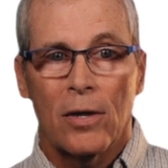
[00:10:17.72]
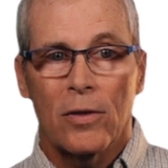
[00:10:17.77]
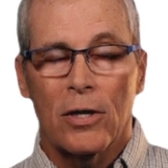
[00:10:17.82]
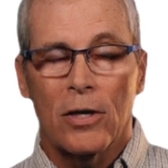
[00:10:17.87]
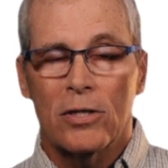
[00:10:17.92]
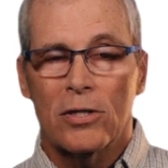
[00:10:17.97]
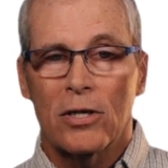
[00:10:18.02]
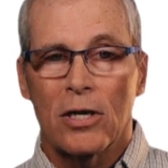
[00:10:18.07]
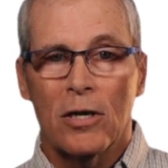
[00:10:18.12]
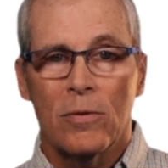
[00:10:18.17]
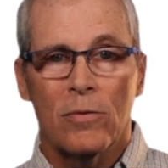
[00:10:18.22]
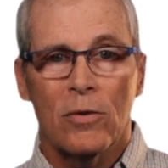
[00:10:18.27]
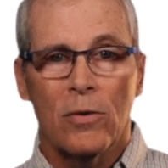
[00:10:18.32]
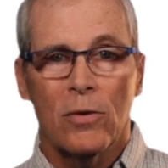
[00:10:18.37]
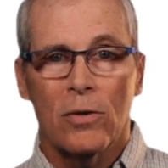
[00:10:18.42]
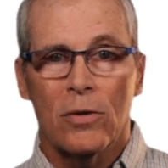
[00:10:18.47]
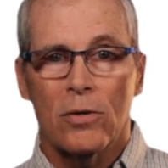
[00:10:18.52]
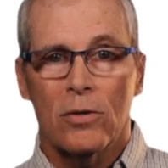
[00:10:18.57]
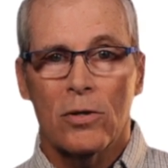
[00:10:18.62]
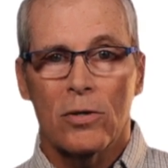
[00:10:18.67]
They seem
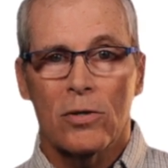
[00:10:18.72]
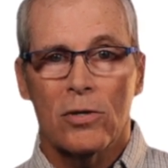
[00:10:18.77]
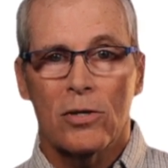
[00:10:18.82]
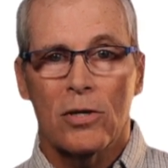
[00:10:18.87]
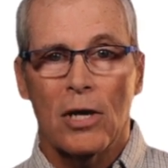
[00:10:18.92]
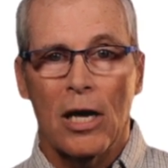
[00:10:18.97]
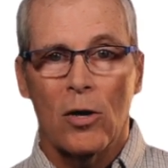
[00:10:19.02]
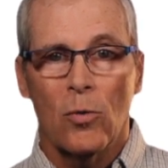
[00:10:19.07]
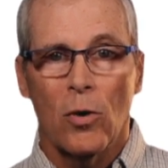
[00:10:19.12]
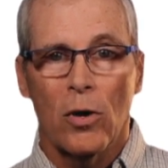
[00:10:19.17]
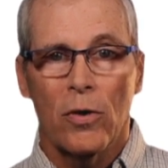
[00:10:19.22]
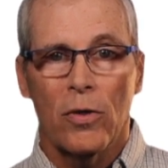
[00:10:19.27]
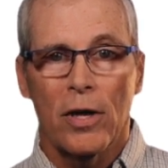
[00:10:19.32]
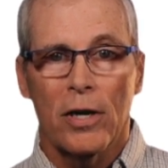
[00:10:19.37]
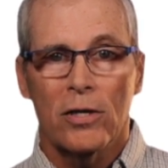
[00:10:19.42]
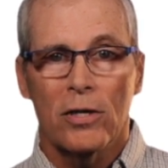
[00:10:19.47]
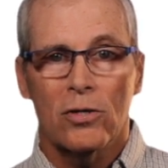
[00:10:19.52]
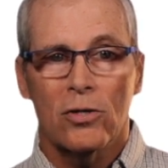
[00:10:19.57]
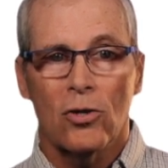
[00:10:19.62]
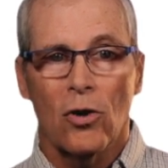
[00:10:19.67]
to stay where
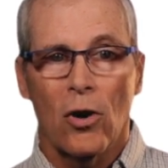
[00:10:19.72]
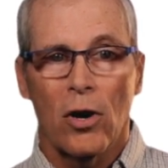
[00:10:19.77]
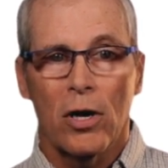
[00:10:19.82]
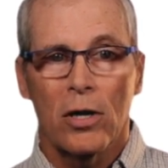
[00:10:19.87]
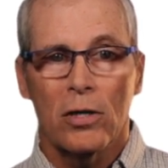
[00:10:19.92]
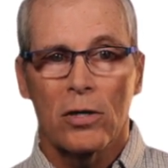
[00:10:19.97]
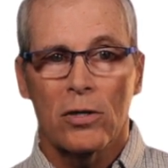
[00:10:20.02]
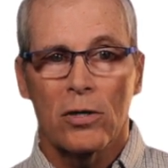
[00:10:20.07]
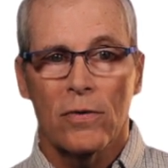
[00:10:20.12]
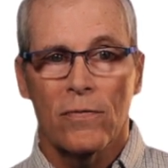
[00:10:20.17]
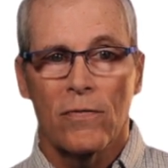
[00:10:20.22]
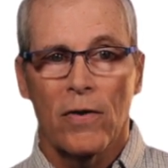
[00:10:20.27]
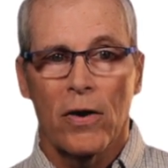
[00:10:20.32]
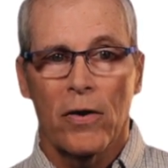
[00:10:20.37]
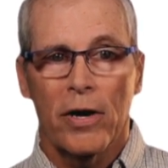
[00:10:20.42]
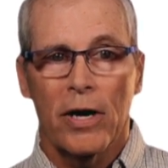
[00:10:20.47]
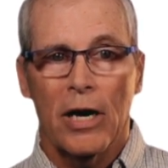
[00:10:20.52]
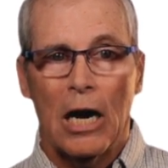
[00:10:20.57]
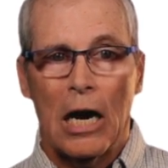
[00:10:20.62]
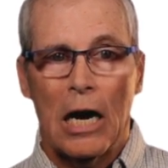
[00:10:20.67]
they start. They're
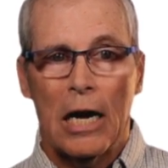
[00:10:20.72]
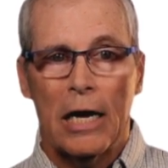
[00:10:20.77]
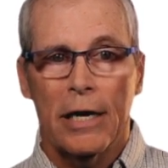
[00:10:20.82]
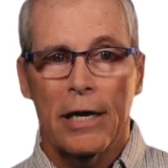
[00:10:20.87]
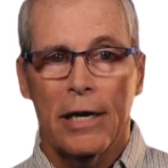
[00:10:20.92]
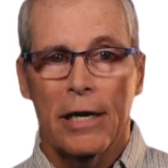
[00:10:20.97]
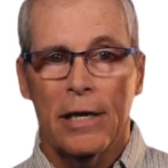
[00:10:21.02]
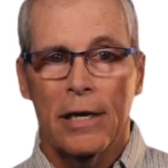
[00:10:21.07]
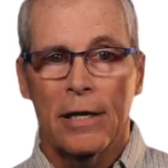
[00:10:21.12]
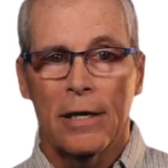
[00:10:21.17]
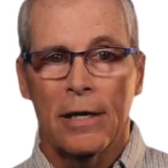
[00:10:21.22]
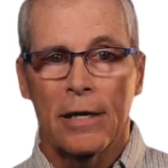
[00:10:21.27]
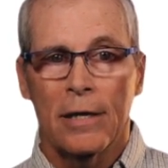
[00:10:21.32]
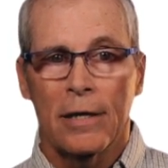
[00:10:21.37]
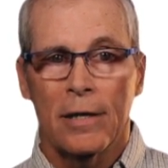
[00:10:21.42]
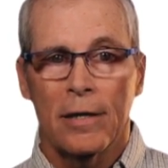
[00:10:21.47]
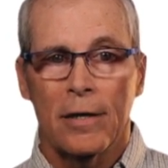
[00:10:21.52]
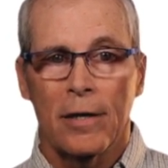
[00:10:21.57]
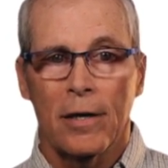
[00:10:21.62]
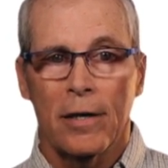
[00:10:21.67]
very hot
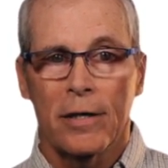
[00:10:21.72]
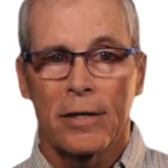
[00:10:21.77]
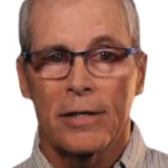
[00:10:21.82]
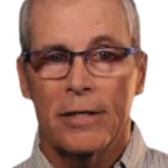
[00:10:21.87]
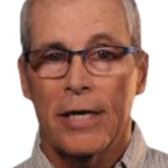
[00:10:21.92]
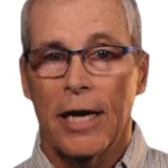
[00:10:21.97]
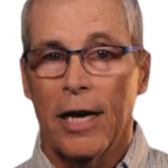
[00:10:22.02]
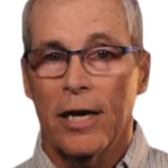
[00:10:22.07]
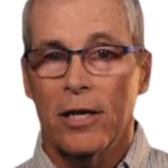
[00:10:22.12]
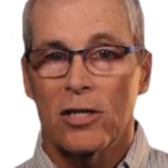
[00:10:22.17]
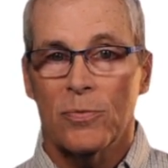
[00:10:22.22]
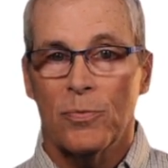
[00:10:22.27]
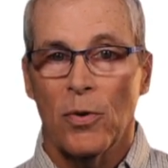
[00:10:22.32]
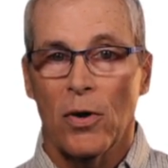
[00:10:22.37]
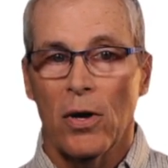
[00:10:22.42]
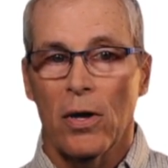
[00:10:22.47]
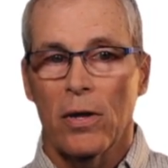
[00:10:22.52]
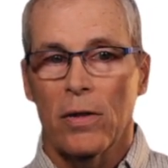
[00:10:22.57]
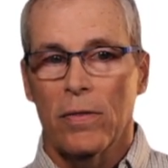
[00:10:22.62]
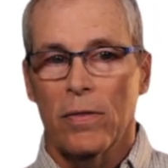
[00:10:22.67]
and intense,
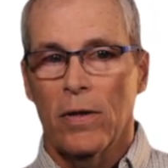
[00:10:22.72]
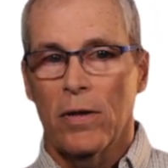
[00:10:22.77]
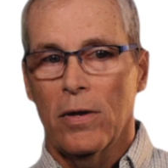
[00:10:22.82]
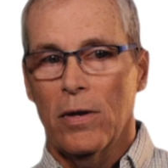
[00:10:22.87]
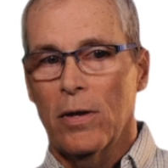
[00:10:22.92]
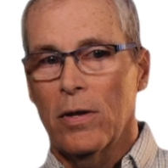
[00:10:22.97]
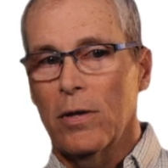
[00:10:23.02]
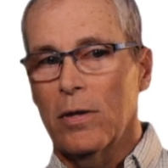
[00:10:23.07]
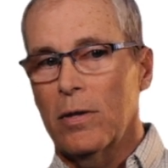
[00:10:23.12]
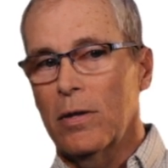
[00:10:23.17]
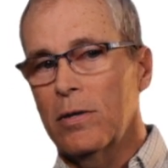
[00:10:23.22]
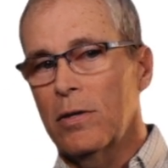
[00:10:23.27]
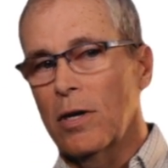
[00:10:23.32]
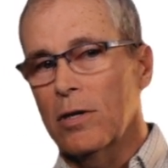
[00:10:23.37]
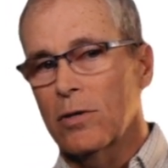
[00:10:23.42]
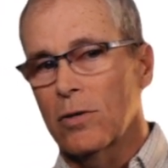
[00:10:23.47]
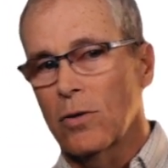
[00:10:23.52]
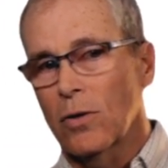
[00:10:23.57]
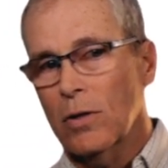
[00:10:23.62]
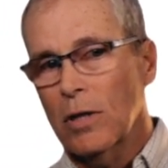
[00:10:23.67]
but it
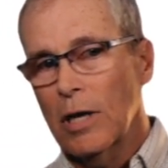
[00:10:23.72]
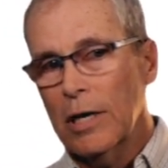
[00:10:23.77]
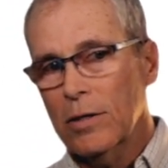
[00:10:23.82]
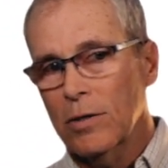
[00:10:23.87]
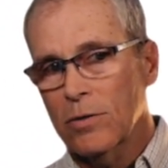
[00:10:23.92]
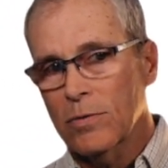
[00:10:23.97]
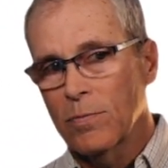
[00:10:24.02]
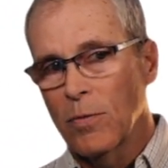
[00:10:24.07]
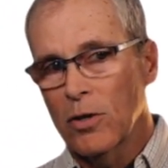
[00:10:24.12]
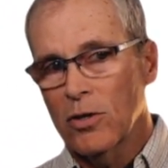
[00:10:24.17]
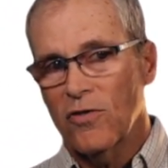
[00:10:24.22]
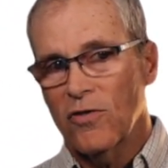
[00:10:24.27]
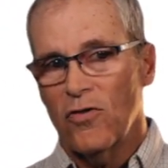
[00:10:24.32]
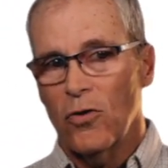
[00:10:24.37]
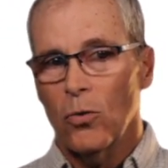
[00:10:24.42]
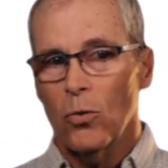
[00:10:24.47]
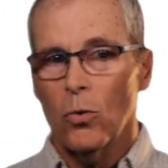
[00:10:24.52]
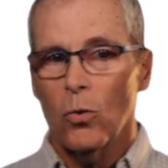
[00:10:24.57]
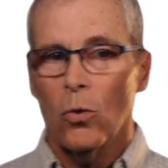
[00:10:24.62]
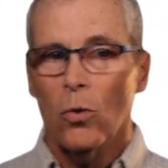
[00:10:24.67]
doesn't look like there's much
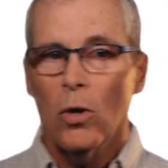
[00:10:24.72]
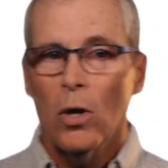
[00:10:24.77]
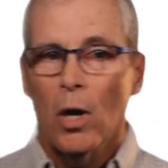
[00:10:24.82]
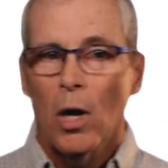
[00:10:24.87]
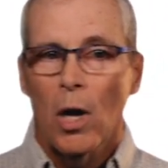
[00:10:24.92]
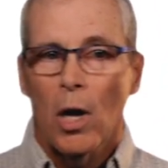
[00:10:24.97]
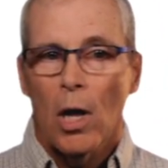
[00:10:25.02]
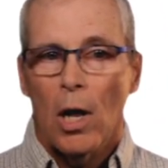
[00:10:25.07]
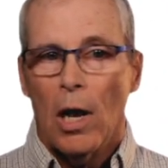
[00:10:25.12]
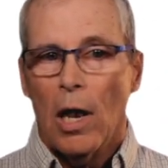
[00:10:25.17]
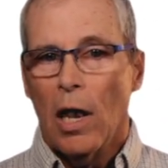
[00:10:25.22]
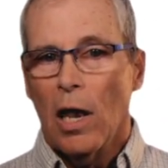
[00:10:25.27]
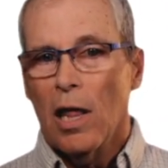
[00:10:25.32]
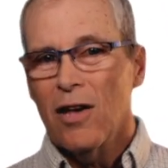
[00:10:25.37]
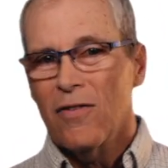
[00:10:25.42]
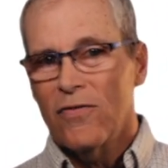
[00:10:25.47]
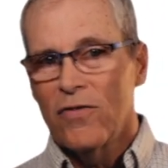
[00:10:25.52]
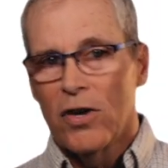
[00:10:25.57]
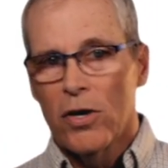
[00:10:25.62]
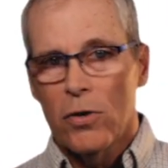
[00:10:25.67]
fuel
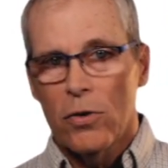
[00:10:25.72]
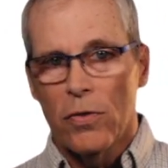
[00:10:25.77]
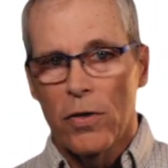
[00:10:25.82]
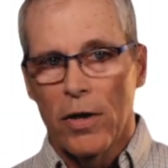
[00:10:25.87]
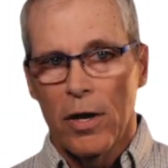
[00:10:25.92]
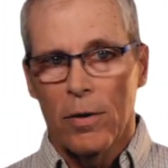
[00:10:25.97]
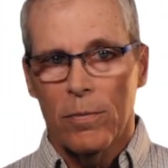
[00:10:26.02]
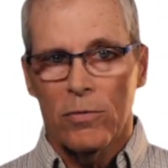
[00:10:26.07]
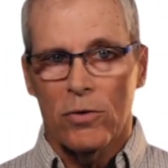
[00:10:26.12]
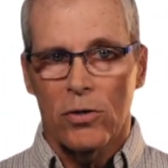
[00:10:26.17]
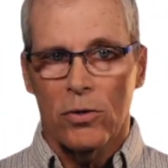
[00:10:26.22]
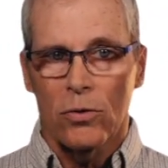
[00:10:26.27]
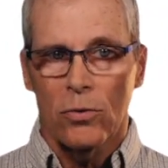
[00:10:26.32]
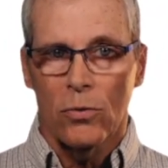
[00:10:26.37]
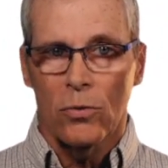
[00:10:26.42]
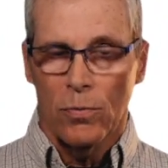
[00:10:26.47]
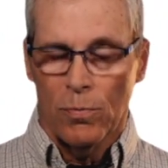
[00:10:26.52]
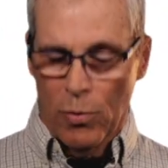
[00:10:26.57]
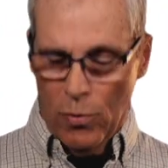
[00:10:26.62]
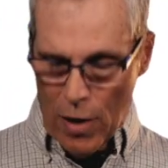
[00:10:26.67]
left near them
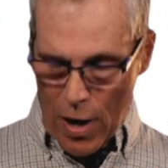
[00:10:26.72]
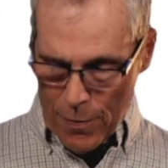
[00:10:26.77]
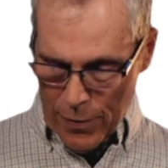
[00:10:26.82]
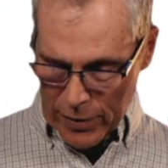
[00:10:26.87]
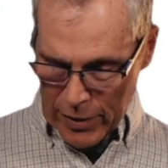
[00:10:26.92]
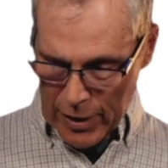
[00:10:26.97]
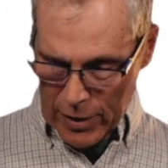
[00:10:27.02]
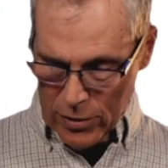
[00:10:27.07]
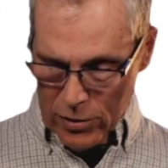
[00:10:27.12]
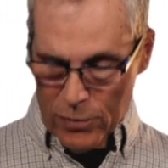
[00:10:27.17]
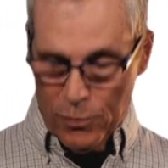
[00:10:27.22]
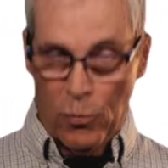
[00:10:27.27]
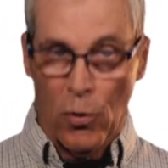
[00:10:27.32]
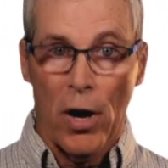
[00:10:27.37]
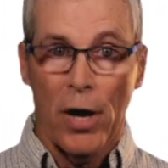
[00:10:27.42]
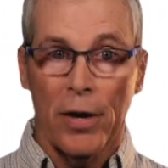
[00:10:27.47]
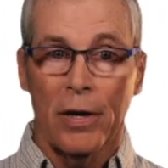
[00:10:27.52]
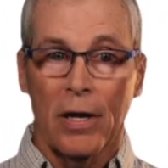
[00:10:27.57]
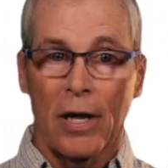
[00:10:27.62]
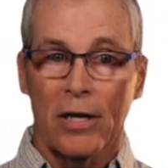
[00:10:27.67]
to propagate a
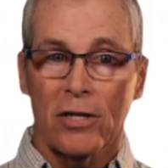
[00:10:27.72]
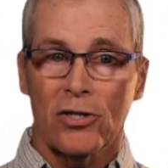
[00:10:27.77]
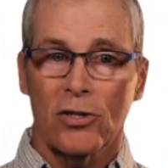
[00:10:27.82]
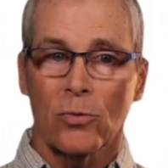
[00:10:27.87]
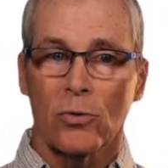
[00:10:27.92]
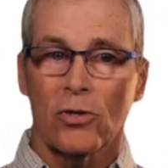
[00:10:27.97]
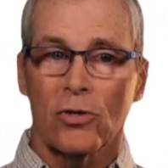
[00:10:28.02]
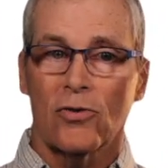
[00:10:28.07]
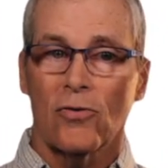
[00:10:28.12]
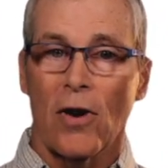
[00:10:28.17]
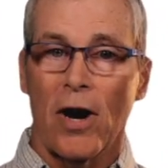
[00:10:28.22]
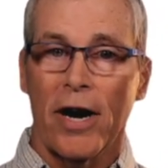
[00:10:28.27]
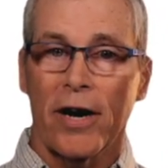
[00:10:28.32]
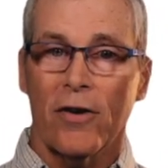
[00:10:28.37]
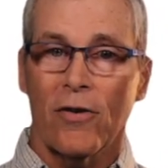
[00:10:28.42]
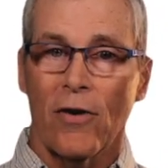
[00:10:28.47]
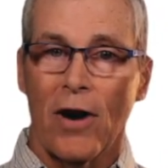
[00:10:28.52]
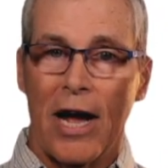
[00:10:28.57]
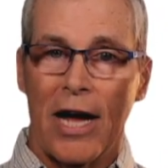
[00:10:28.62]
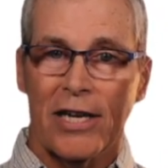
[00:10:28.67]
spread unless there was dry
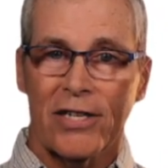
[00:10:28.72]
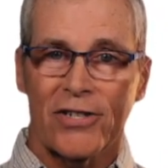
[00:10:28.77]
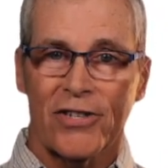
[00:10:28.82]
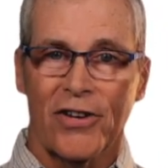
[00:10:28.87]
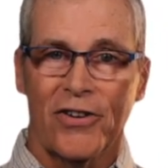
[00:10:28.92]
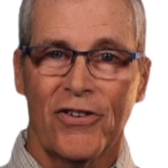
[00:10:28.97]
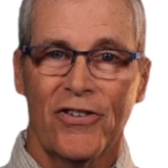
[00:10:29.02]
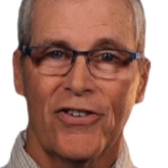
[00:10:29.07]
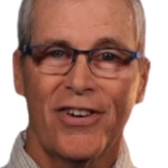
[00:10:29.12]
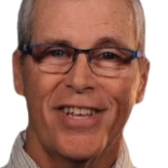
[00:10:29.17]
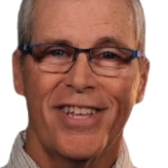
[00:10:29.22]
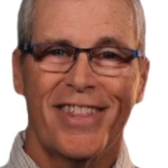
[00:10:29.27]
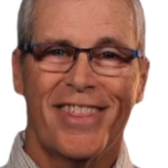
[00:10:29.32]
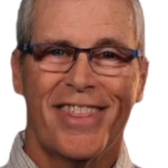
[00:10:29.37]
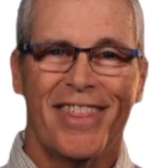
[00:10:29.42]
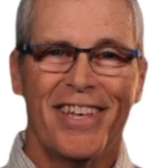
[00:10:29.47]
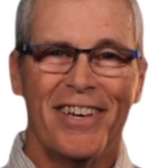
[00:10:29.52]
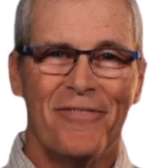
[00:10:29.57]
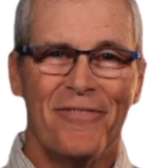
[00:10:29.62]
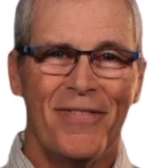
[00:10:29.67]
grass
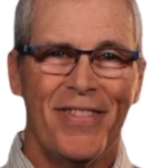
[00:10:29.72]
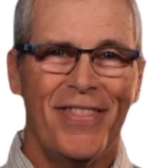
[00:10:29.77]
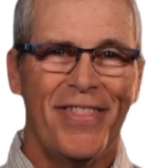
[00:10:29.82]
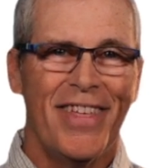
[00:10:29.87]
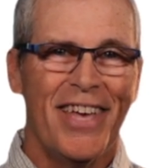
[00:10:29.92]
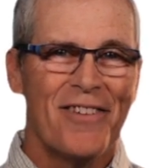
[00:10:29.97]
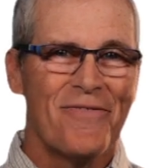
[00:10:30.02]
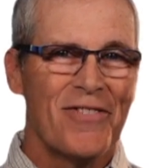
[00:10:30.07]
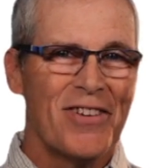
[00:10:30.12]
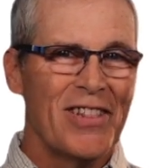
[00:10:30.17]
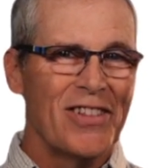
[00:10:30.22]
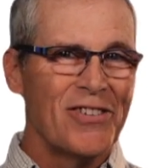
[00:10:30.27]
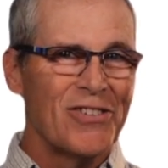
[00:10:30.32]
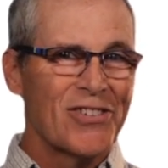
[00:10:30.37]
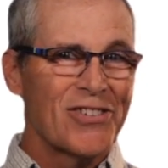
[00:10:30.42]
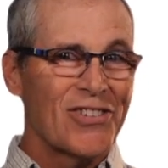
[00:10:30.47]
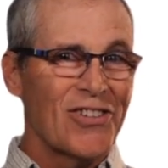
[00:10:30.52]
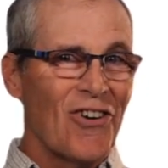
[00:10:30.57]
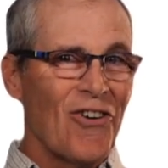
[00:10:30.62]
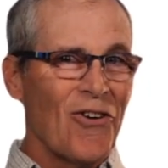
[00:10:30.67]
underneath them, and then we
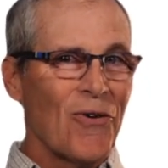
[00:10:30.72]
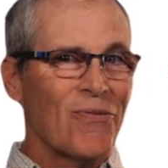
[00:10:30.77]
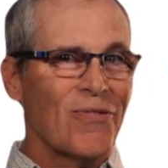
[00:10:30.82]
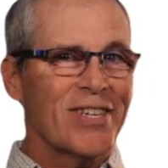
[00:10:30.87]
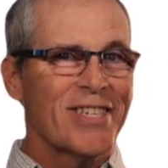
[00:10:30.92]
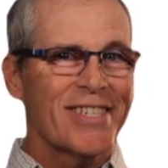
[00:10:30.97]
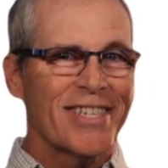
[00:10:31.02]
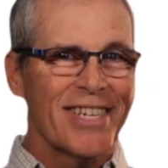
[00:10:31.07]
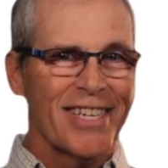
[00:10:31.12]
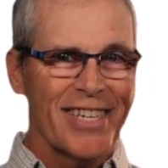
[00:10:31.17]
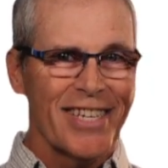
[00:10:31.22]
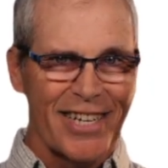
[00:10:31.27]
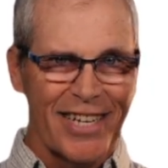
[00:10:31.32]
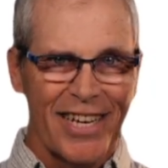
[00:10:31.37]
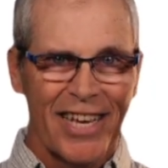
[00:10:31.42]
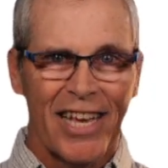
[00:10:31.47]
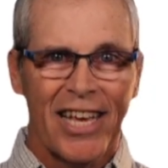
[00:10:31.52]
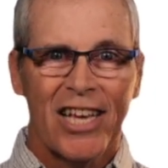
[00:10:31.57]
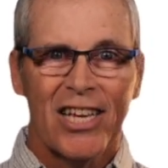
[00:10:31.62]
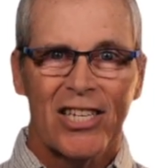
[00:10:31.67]
lose the whole
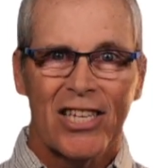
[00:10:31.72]
facility.